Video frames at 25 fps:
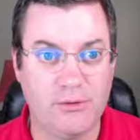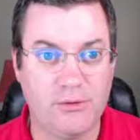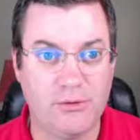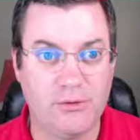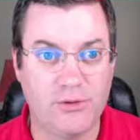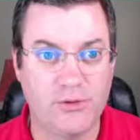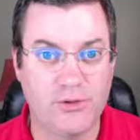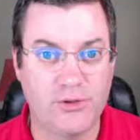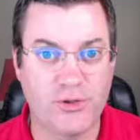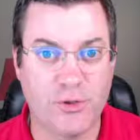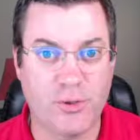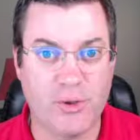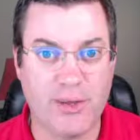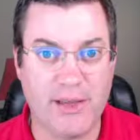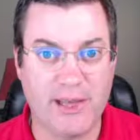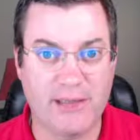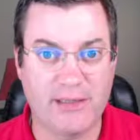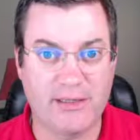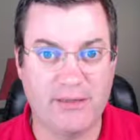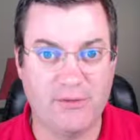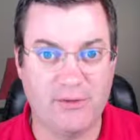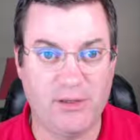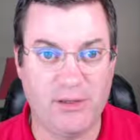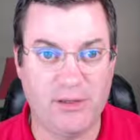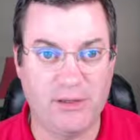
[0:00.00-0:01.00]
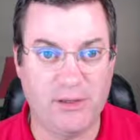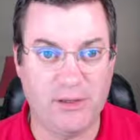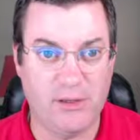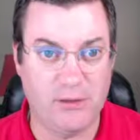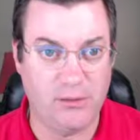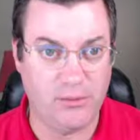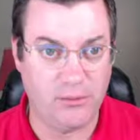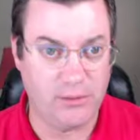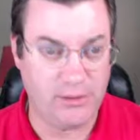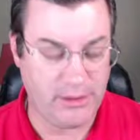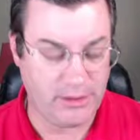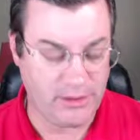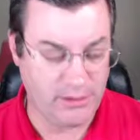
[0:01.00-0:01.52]
show active layer
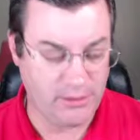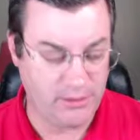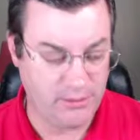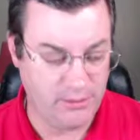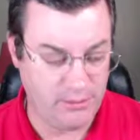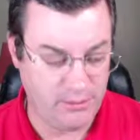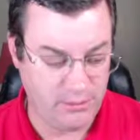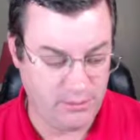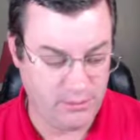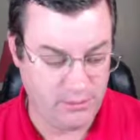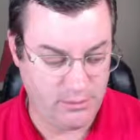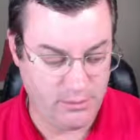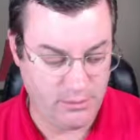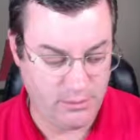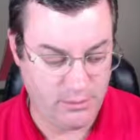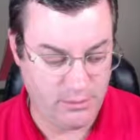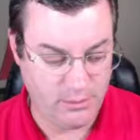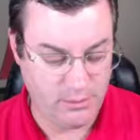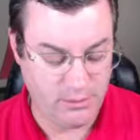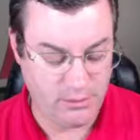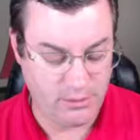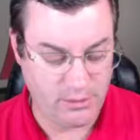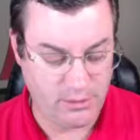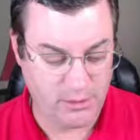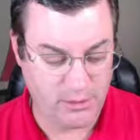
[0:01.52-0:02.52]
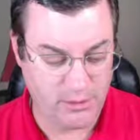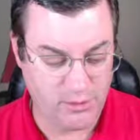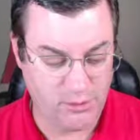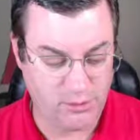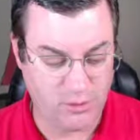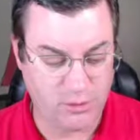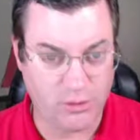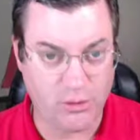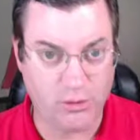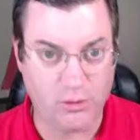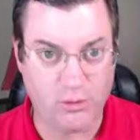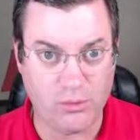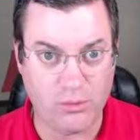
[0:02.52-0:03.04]
only,
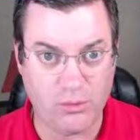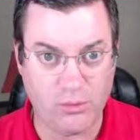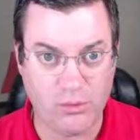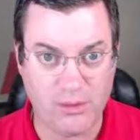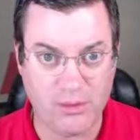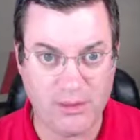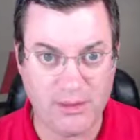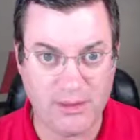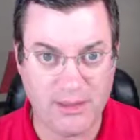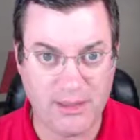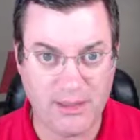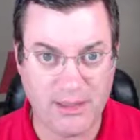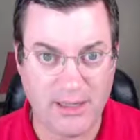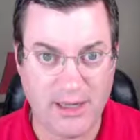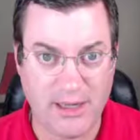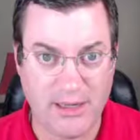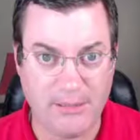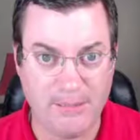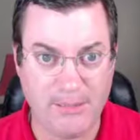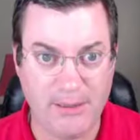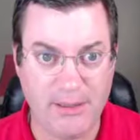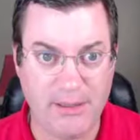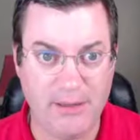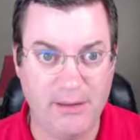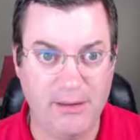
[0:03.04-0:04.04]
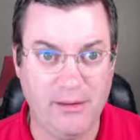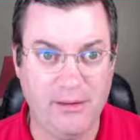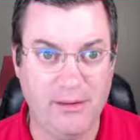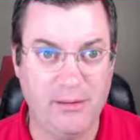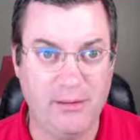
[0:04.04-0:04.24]
control copy,